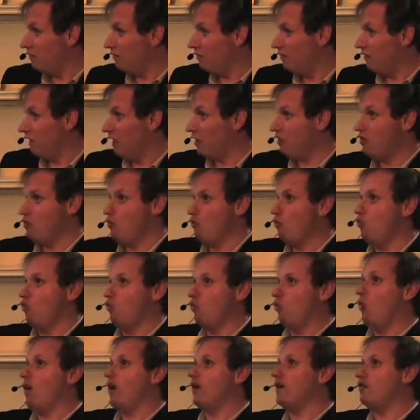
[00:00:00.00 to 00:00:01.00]
like you
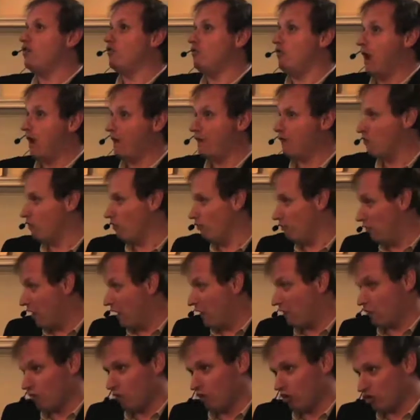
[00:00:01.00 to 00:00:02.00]
wanted to after
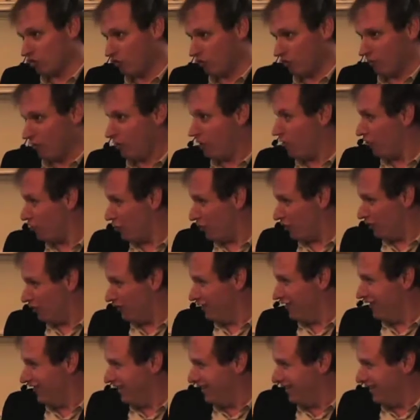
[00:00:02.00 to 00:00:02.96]
watching Propulsion.